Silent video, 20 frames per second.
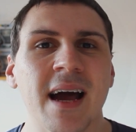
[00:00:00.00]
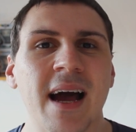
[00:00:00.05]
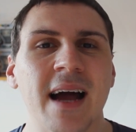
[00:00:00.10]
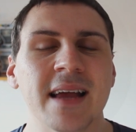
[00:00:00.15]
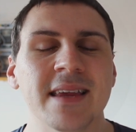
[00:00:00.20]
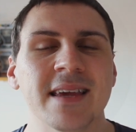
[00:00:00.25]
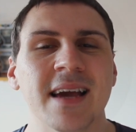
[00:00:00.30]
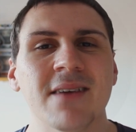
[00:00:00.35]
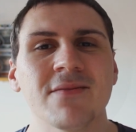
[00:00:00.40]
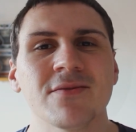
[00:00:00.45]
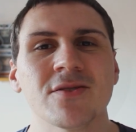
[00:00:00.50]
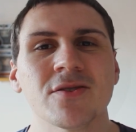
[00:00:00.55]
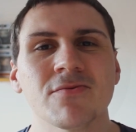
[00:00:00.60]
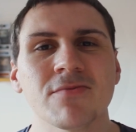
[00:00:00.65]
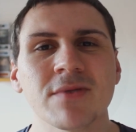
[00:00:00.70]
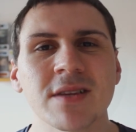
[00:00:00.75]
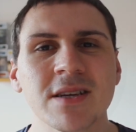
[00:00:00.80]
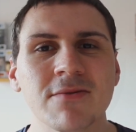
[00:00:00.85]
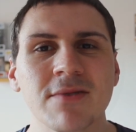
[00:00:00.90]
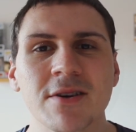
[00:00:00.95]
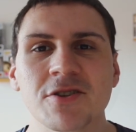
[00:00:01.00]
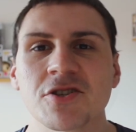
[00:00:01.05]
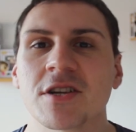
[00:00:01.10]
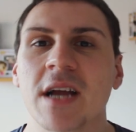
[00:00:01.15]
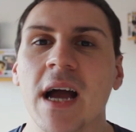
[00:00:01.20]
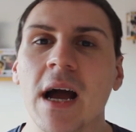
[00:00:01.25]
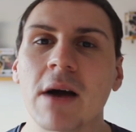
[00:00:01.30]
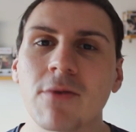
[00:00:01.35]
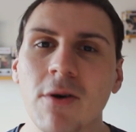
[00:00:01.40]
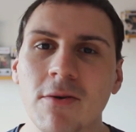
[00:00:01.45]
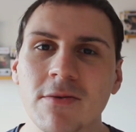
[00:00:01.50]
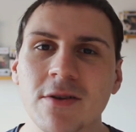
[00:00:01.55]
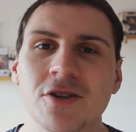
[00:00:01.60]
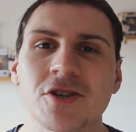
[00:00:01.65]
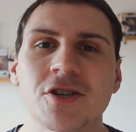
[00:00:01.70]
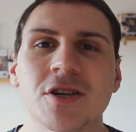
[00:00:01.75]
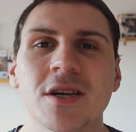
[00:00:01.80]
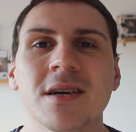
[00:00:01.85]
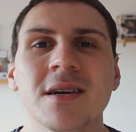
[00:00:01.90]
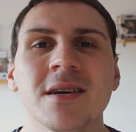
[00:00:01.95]
And you have to really question, how old is
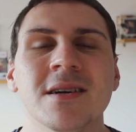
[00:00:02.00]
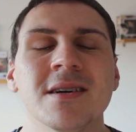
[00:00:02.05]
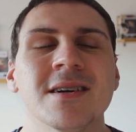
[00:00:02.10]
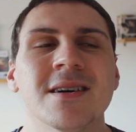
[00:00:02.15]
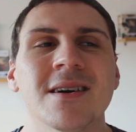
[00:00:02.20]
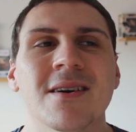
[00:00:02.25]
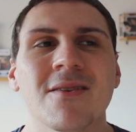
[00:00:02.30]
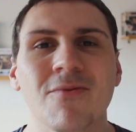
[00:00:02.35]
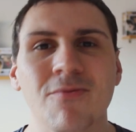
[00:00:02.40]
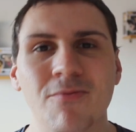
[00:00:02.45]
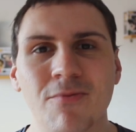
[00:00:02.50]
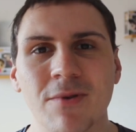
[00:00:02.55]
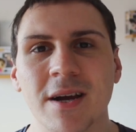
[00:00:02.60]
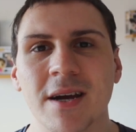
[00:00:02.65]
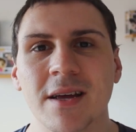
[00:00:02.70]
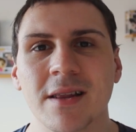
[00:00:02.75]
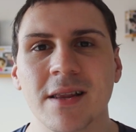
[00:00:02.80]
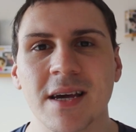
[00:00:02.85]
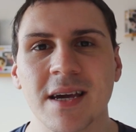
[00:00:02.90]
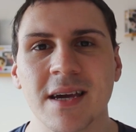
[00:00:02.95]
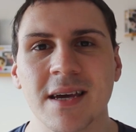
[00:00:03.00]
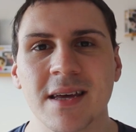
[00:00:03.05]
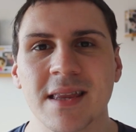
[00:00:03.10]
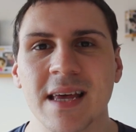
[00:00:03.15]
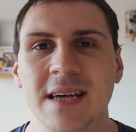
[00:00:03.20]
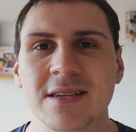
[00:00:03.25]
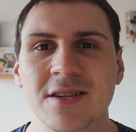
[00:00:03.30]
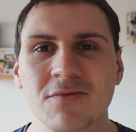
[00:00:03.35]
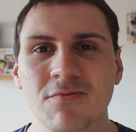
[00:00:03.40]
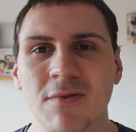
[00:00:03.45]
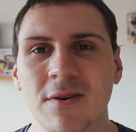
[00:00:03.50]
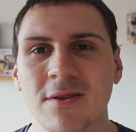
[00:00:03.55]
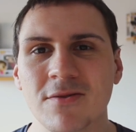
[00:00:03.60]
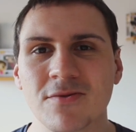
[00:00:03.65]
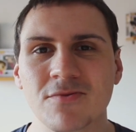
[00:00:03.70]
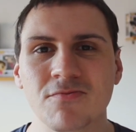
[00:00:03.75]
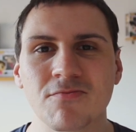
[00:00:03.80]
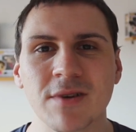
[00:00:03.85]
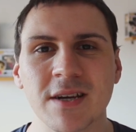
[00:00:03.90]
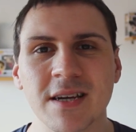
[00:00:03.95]
she really? That's just one of
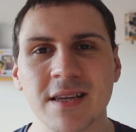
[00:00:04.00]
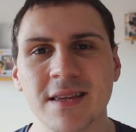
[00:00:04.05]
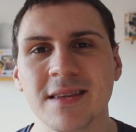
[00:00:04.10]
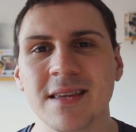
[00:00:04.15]
those weird